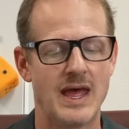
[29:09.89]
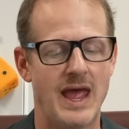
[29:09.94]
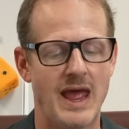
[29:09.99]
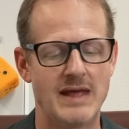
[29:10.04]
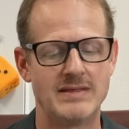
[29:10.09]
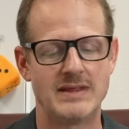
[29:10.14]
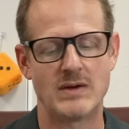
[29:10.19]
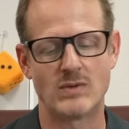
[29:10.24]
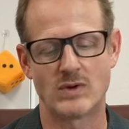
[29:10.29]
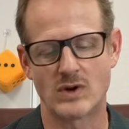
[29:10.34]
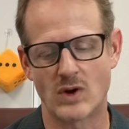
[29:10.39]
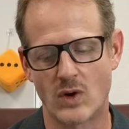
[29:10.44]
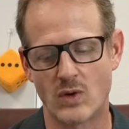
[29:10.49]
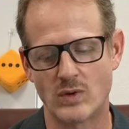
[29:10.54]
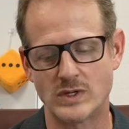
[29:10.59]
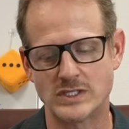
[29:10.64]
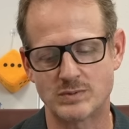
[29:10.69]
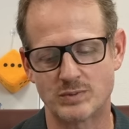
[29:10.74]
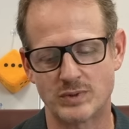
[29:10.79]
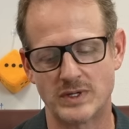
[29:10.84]
And they would
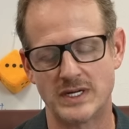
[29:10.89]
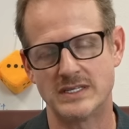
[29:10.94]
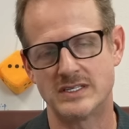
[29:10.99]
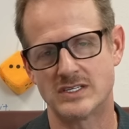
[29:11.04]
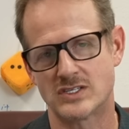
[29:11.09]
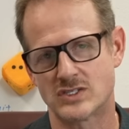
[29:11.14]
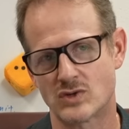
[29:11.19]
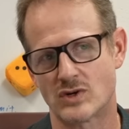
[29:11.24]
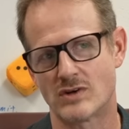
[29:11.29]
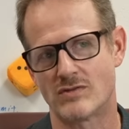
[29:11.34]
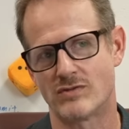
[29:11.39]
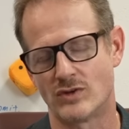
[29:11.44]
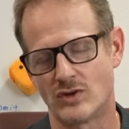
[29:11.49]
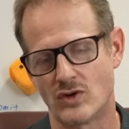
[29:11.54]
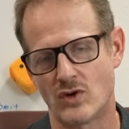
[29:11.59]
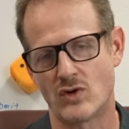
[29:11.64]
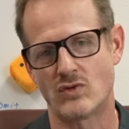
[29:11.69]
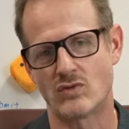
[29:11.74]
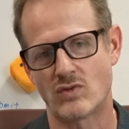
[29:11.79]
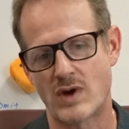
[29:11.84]
always play this sort of
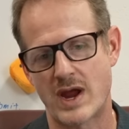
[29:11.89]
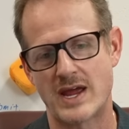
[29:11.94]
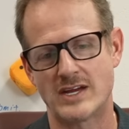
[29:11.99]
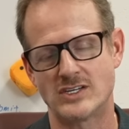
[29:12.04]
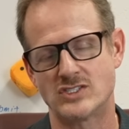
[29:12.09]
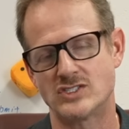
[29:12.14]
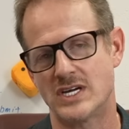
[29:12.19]
low rent